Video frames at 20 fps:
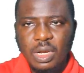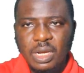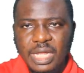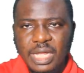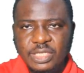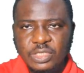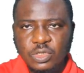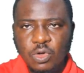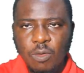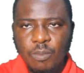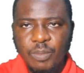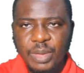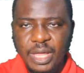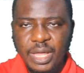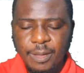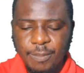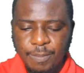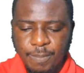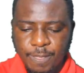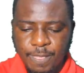Let's
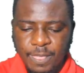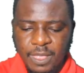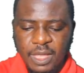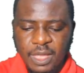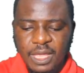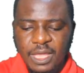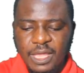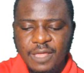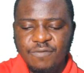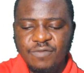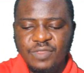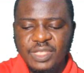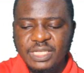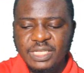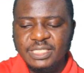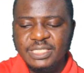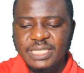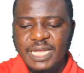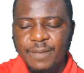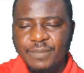compare if
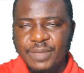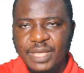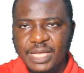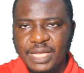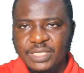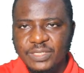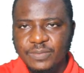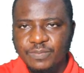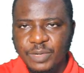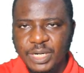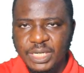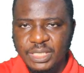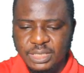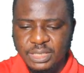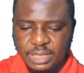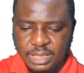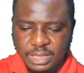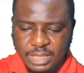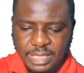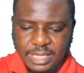this can be
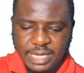expressed